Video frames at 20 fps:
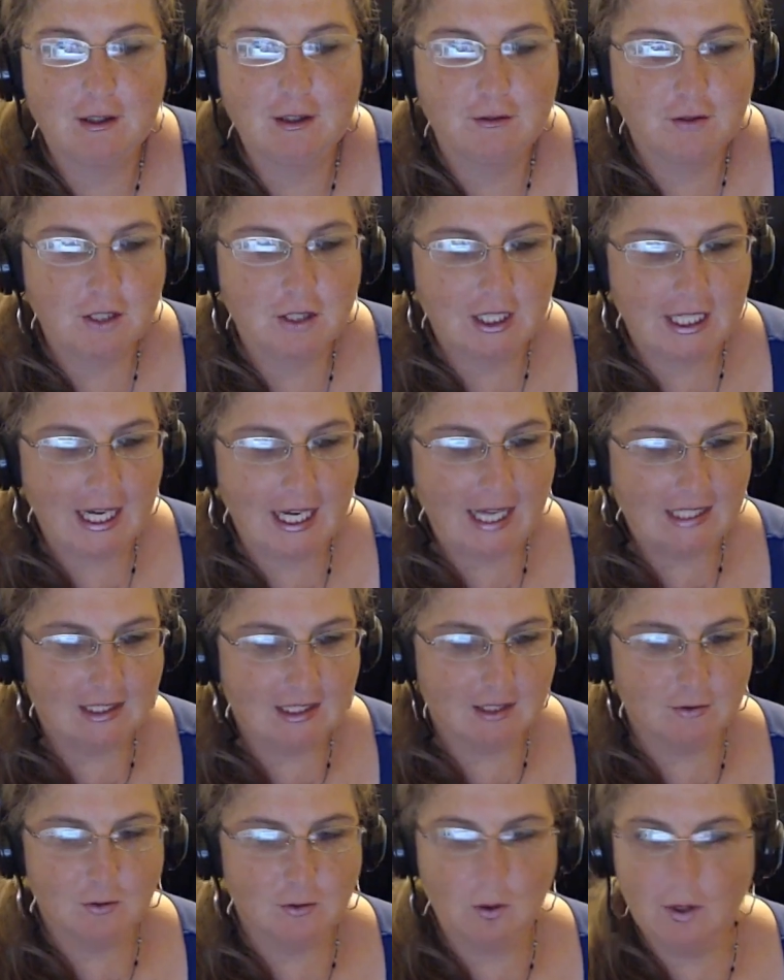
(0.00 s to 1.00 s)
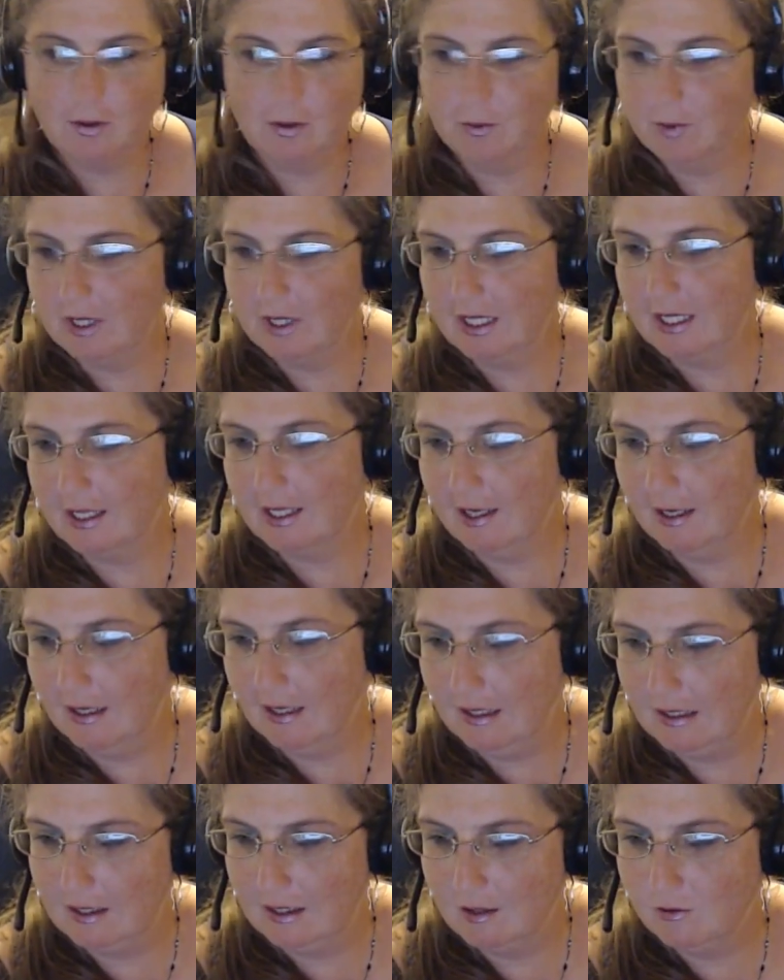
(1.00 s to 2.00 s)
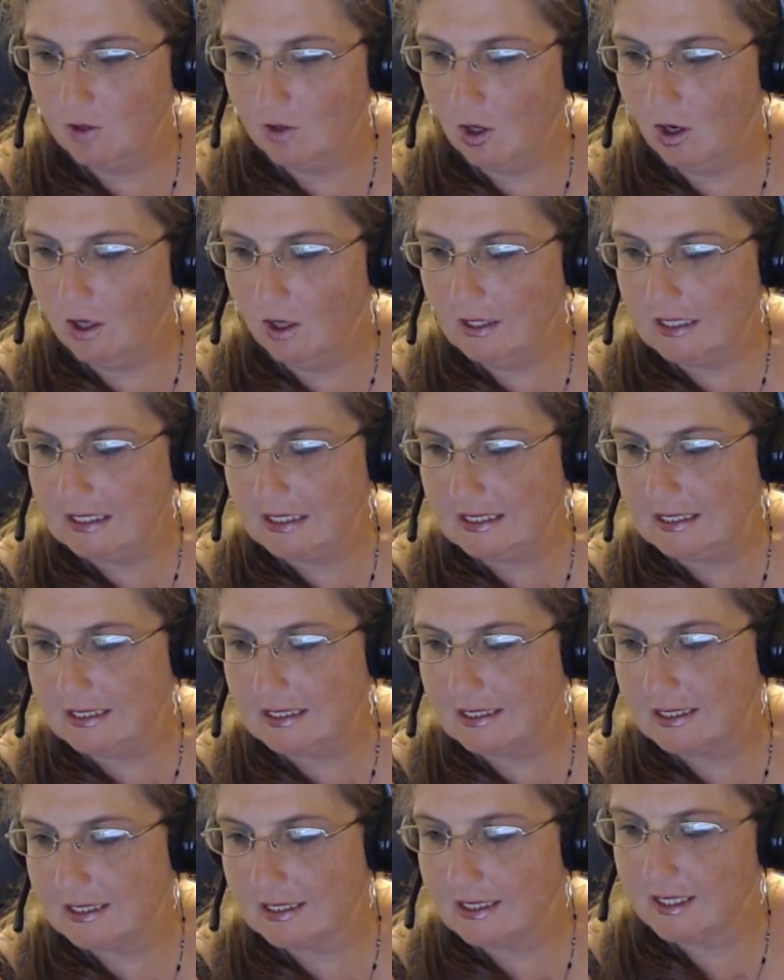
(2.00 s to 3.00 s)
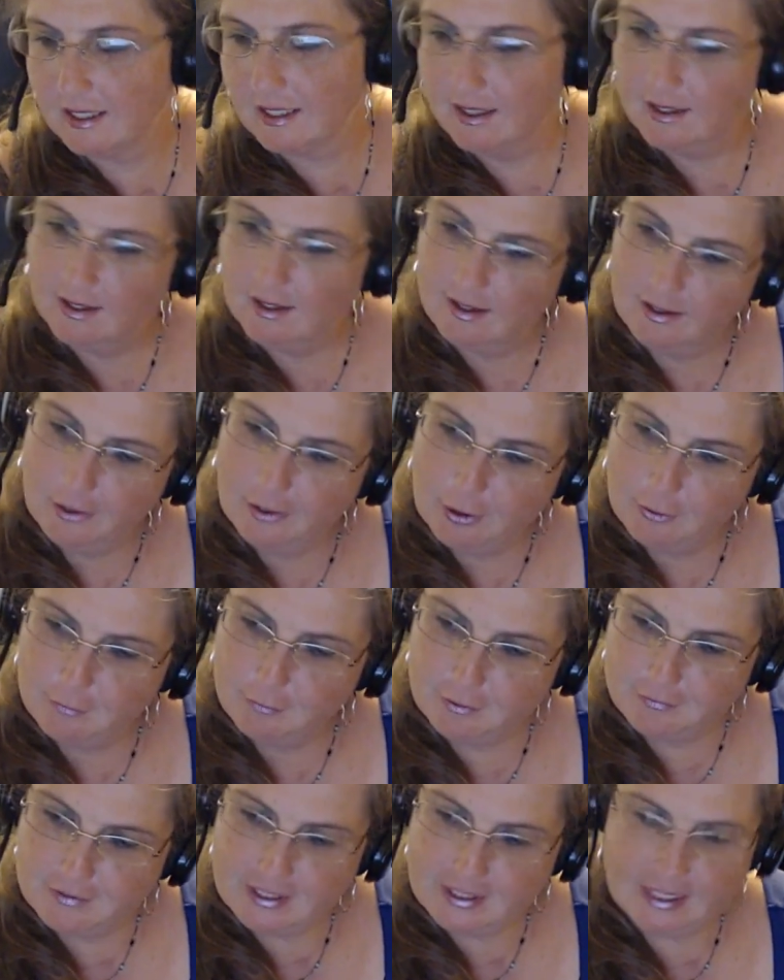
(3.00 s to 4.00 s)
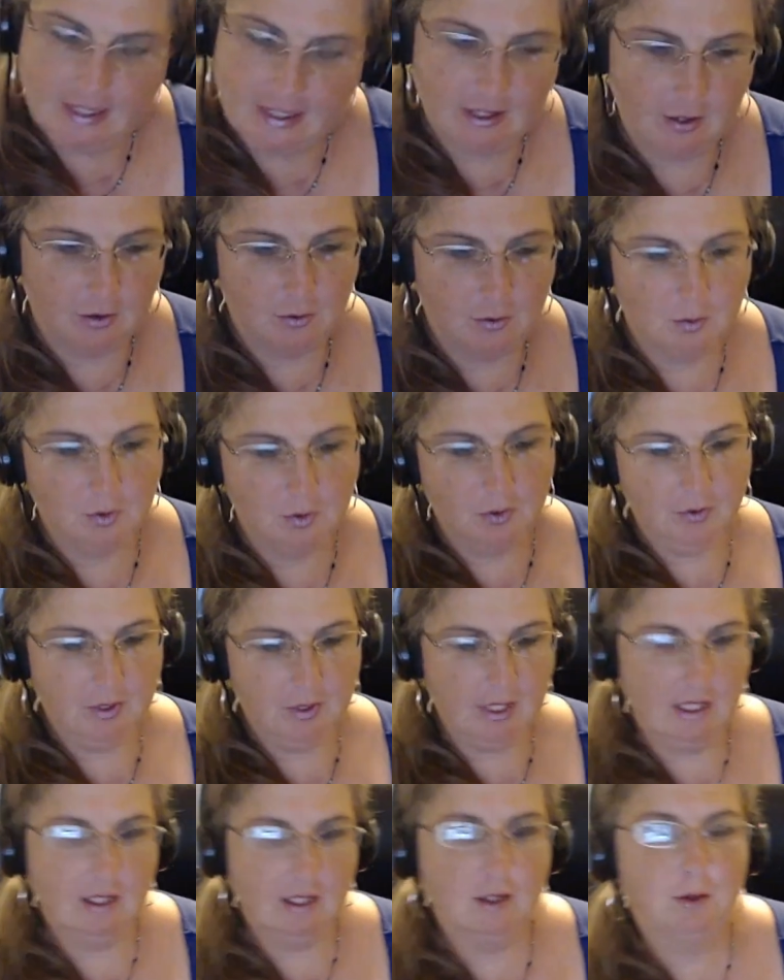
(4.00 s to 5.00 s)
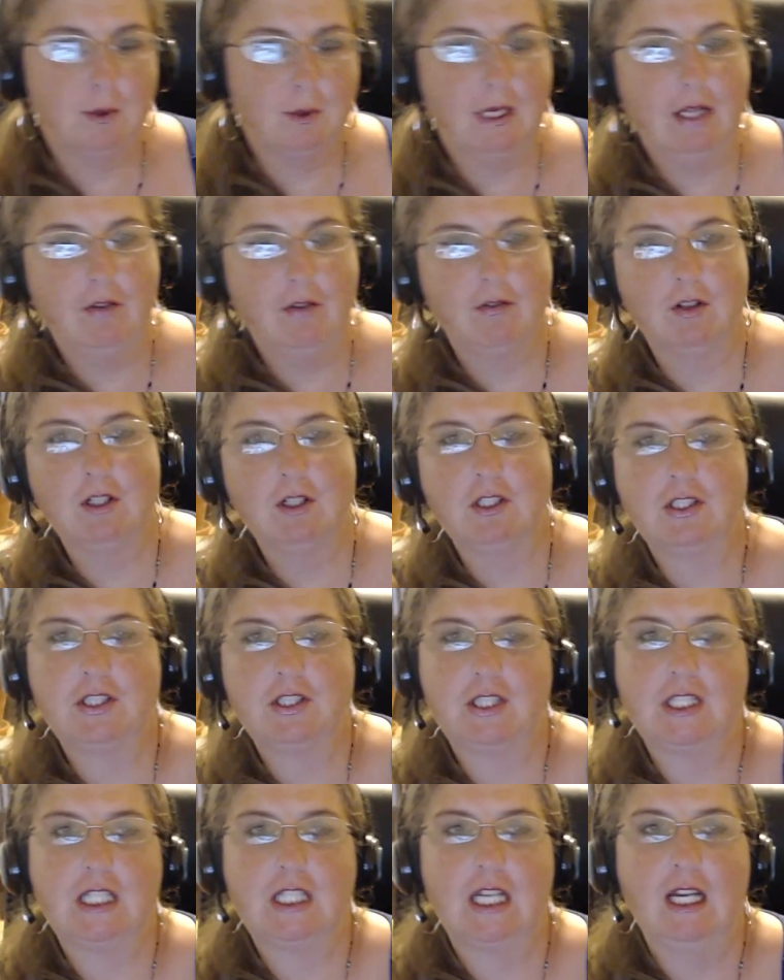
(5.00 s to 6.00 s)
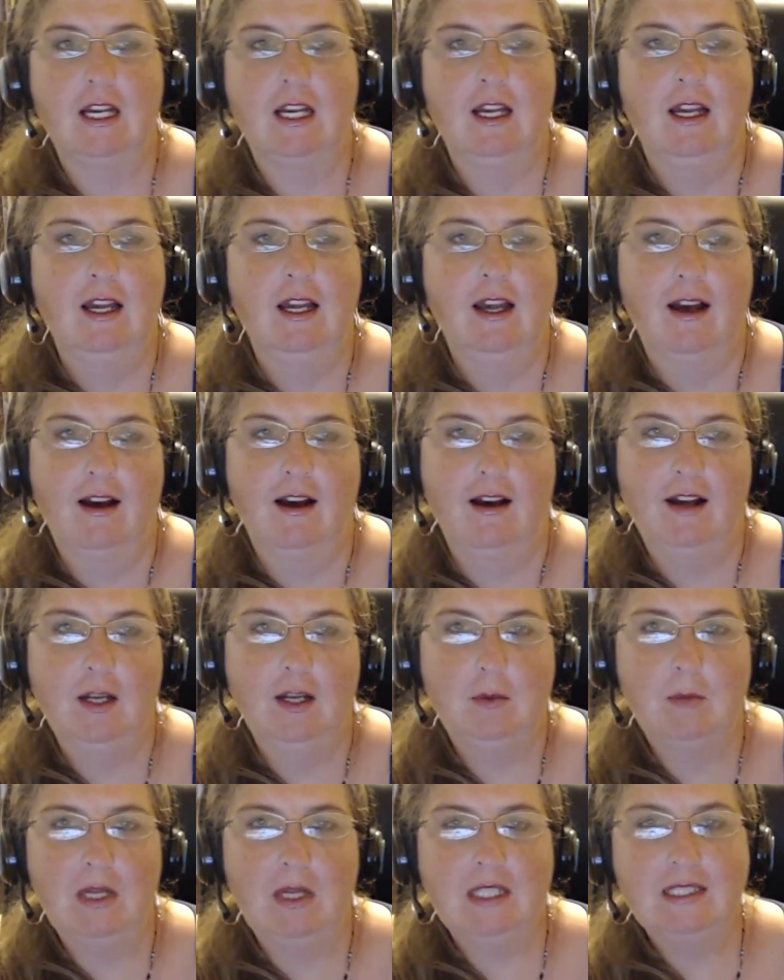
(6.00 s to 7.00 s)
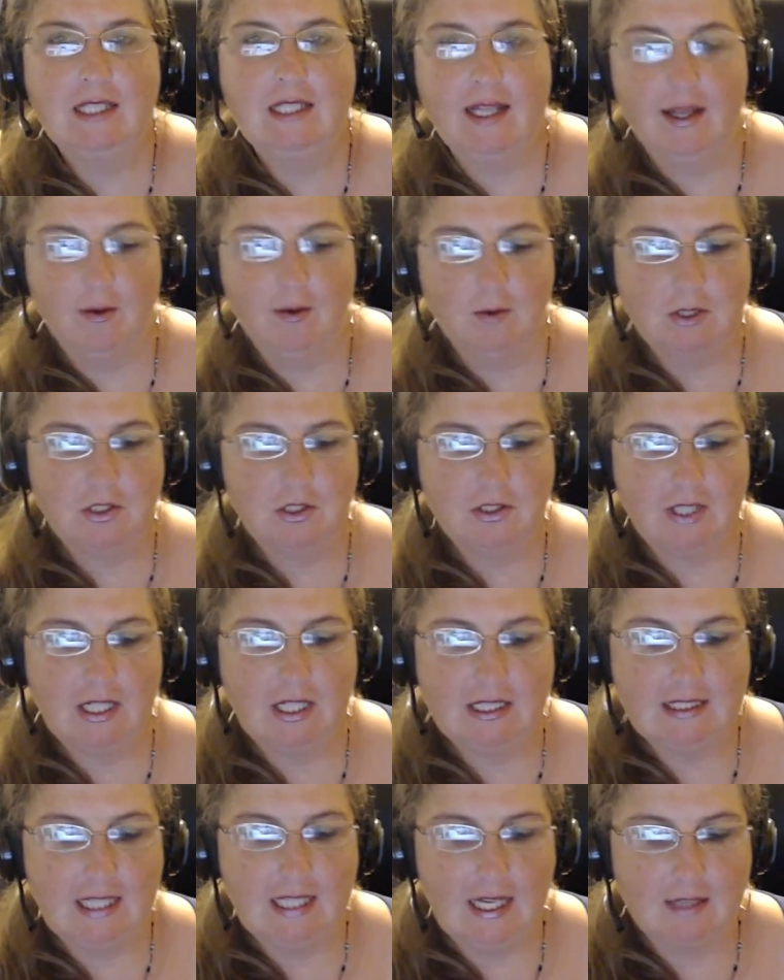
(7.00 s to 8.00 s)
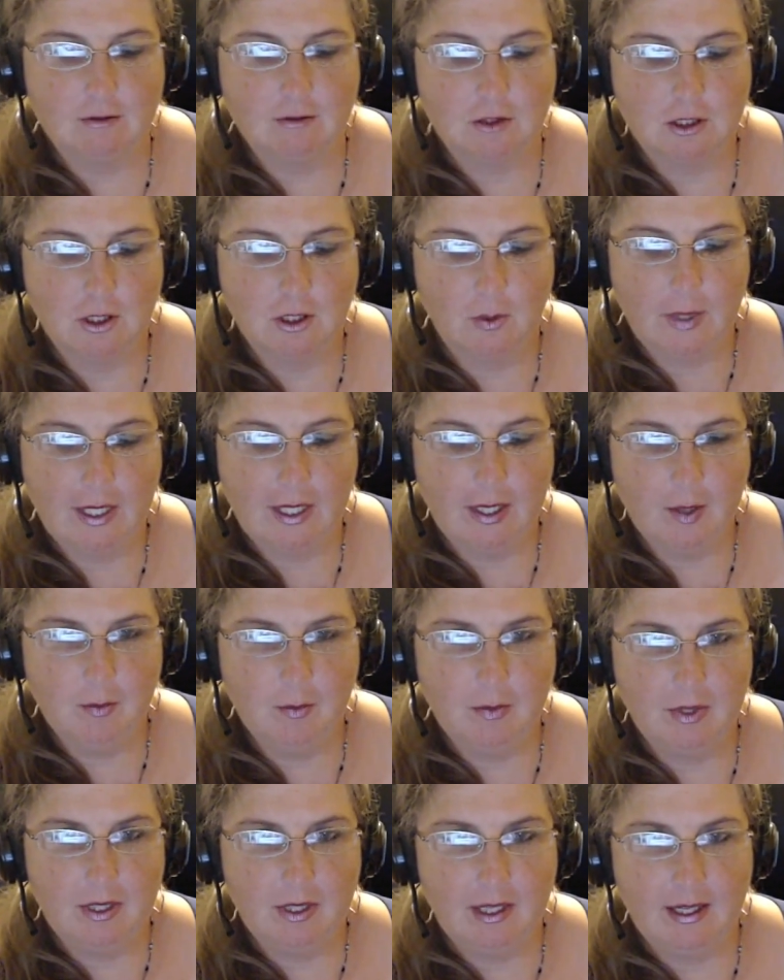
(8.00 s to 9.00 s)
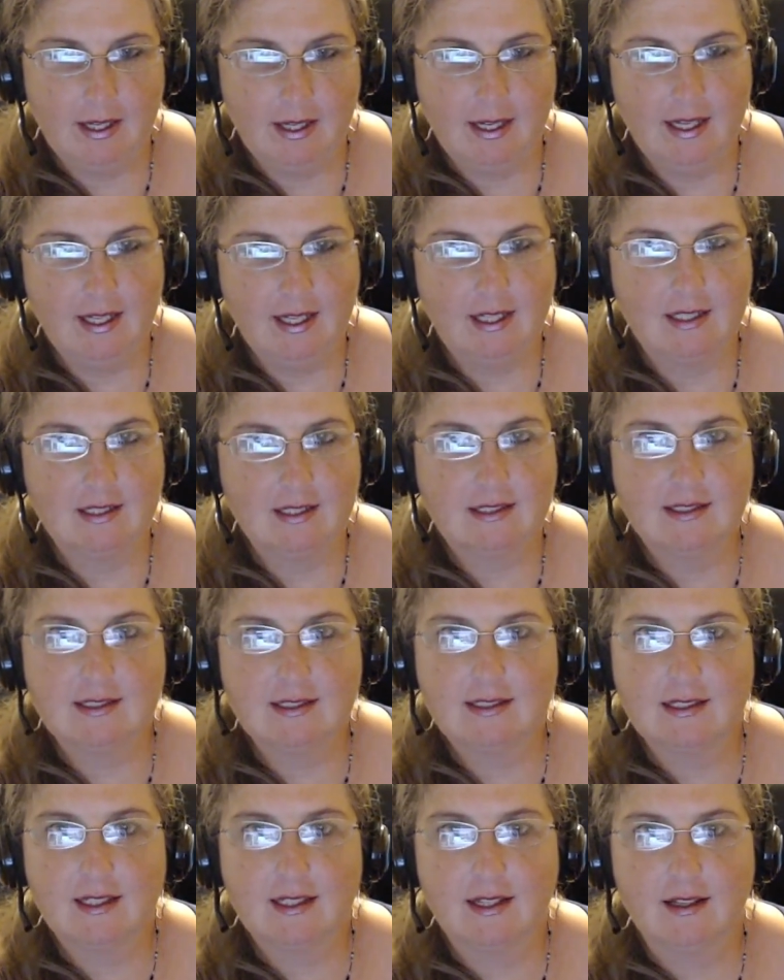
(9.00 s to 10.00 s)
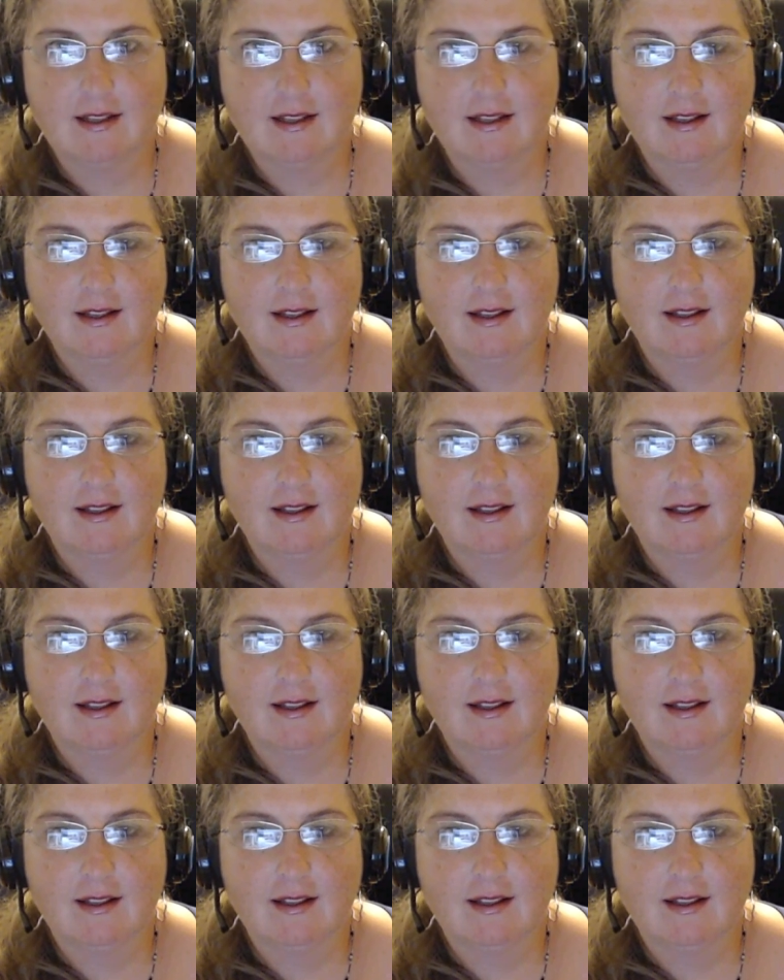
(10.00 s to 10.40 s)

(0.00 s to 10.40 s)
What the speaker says: video forecast for the week of August 15th through the 21st. On Monday, what you guys have showing up is...